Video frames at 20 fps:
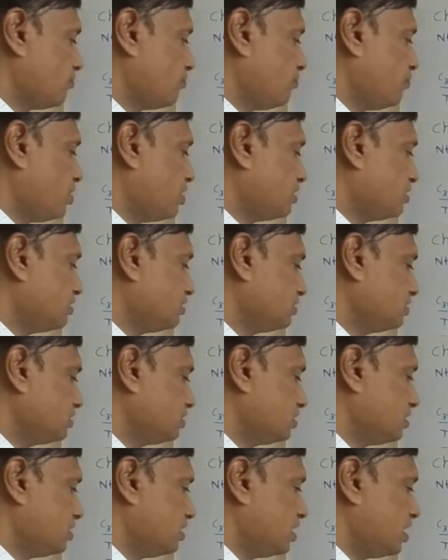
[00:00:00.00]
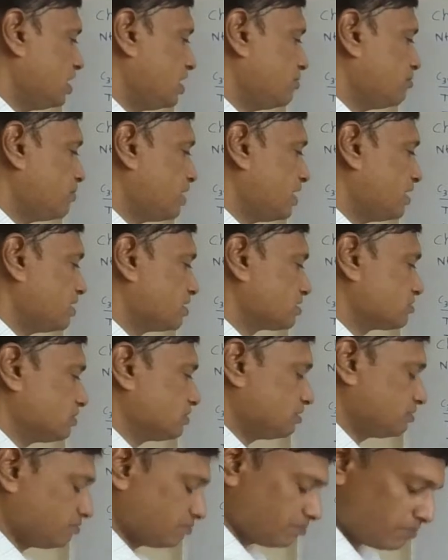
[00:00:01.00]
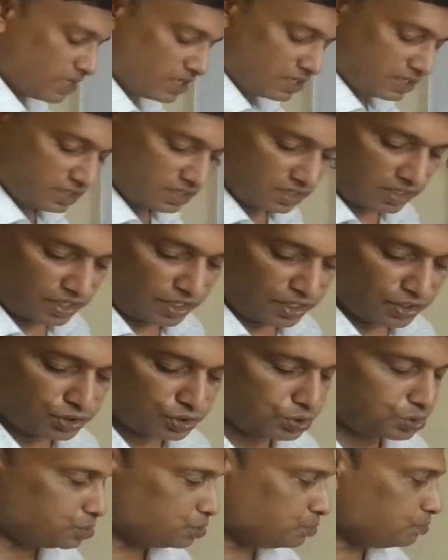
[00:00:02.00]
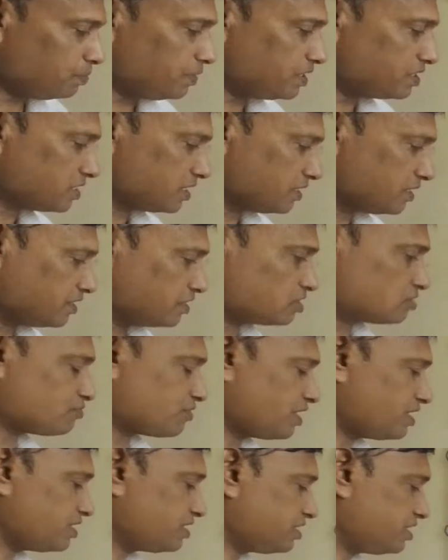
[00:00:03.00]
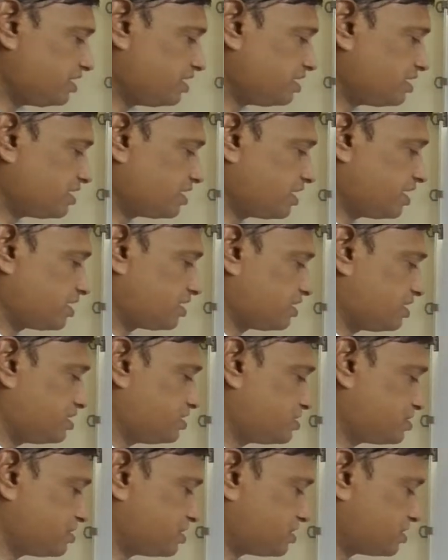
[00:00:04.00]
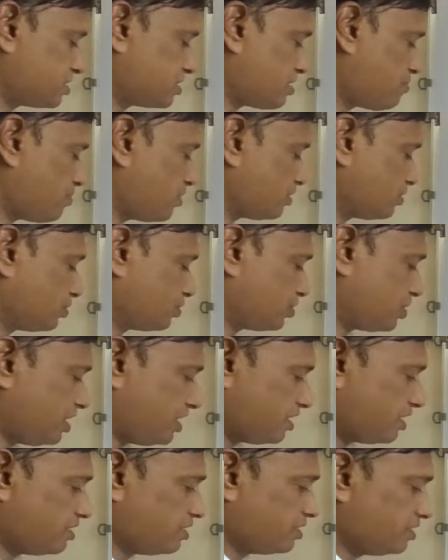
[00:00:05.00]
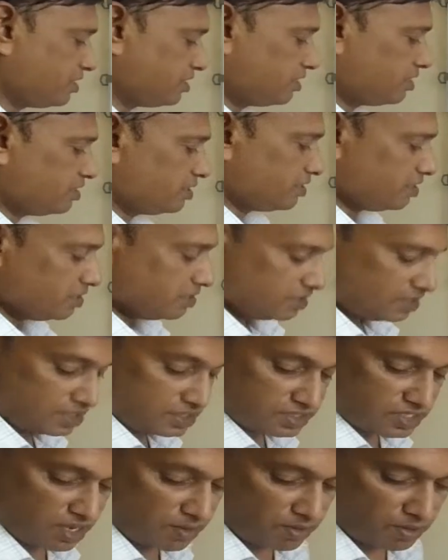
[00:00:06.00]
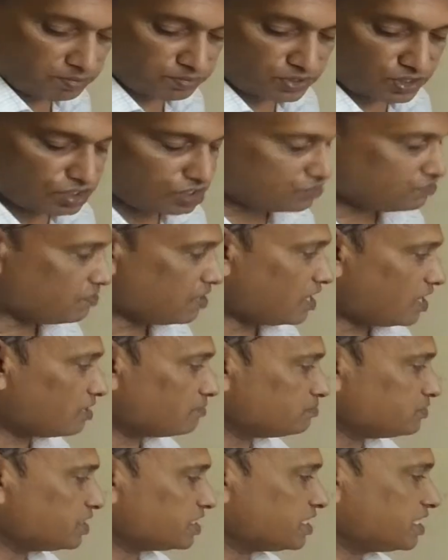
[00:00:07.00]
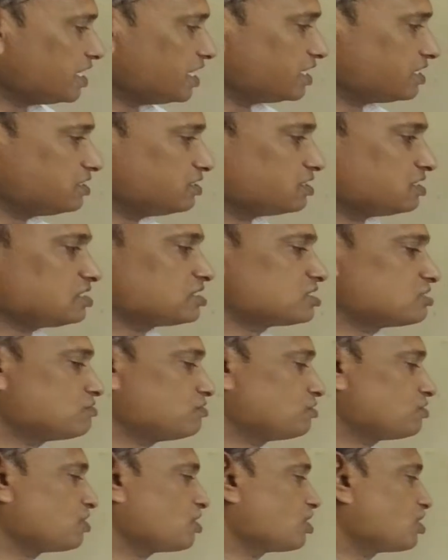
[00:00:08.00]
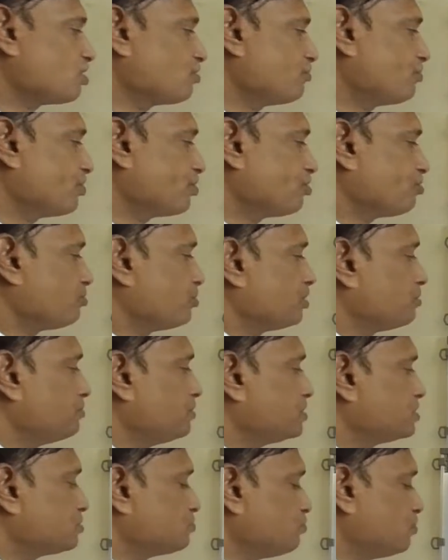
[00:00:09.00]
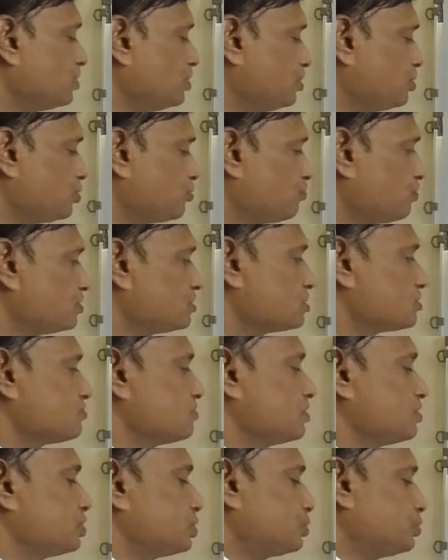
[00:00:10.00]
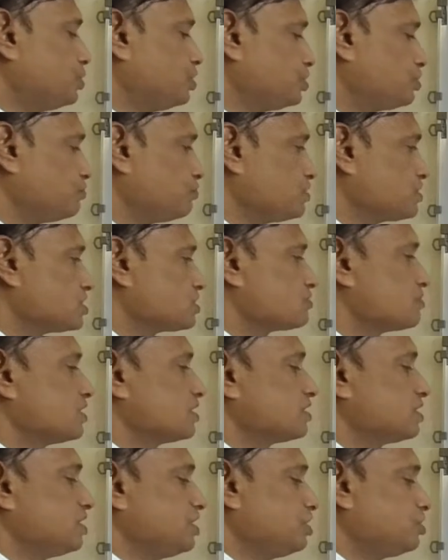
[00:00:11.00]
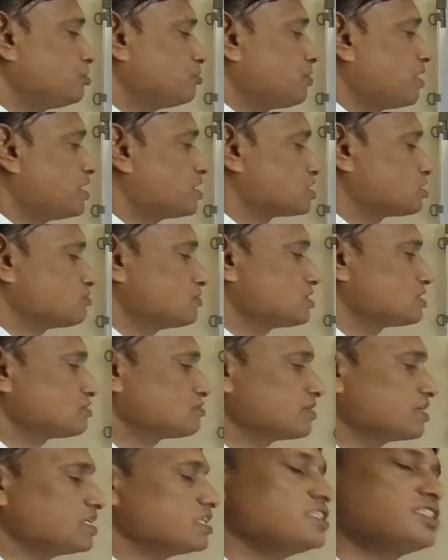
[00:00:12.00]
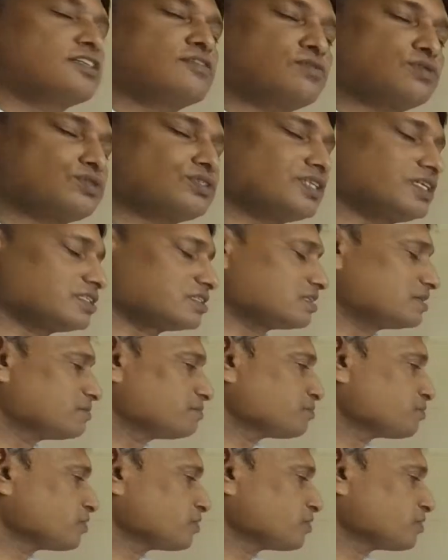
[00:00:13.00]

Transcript: 1 and minus 1, but it should be satisfied the characteristics number 3. The sum of the square of the character is equal to order of a group. It means 1 into 1 square, 2 into 1 square, 3 into minus 1 square is equal to 6.